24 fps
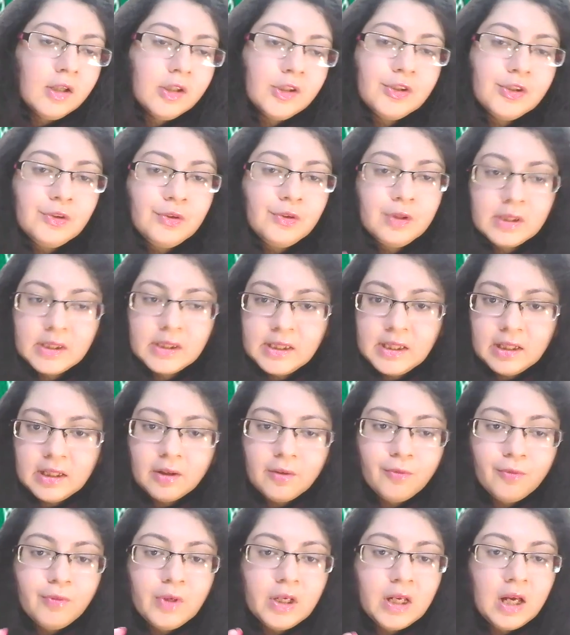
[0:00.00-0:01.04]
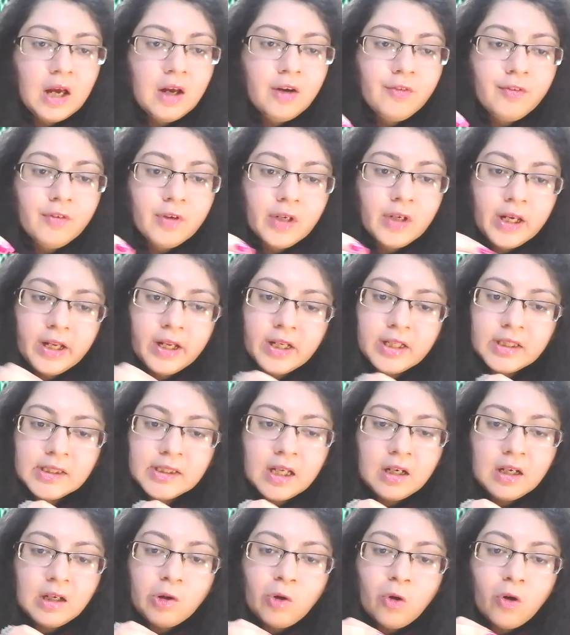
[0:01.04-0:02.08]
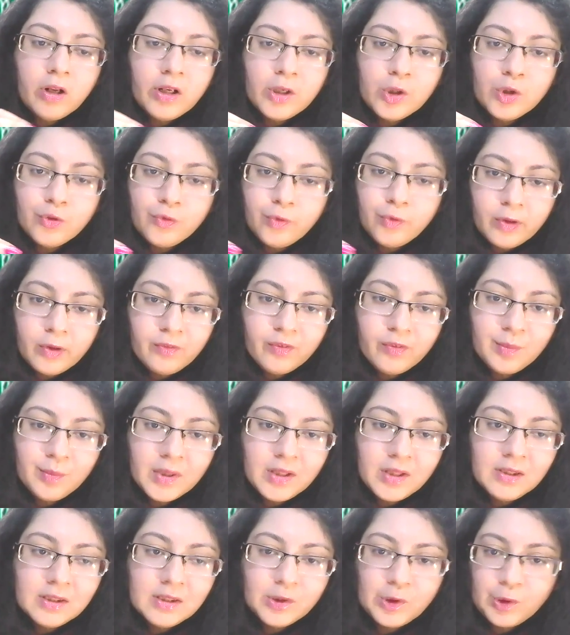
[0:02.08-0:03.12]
So see, we have LSR College for Women,